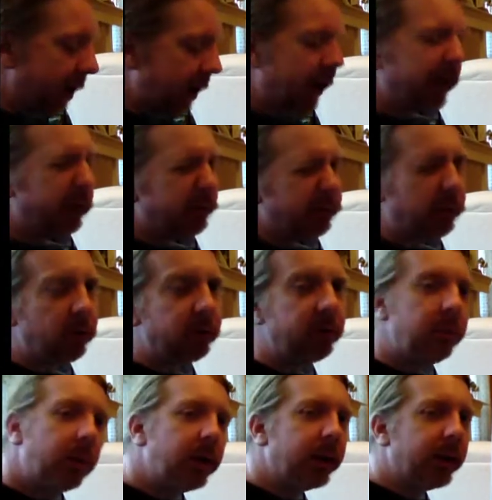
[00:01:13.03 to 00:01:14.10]
I could force
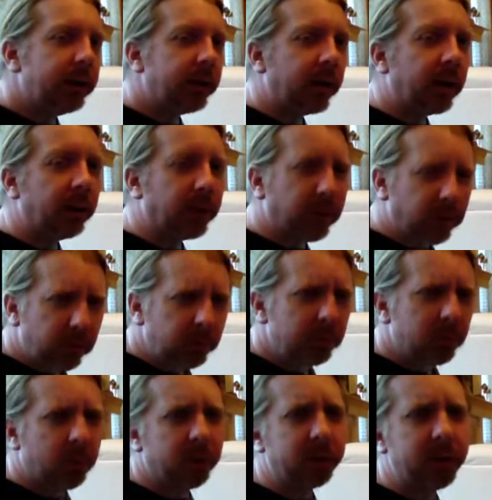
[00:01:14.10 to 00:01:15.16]
one in there. When you do
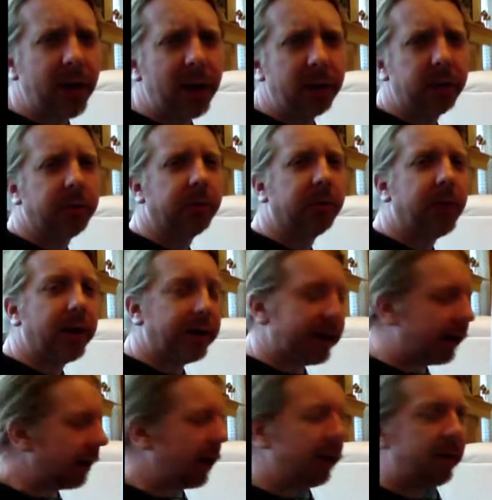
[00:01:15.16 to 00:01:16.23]
more stats, you'll find
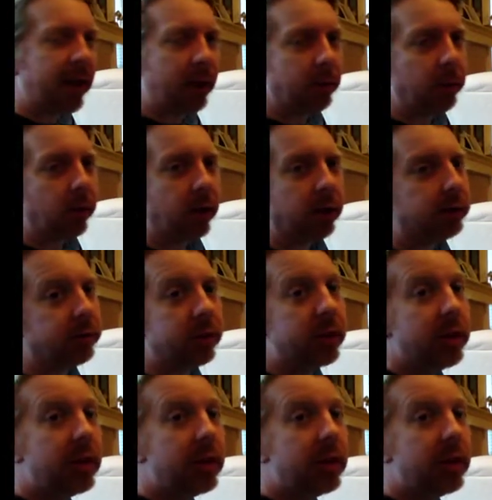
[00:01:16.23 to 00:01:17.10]
out how that works.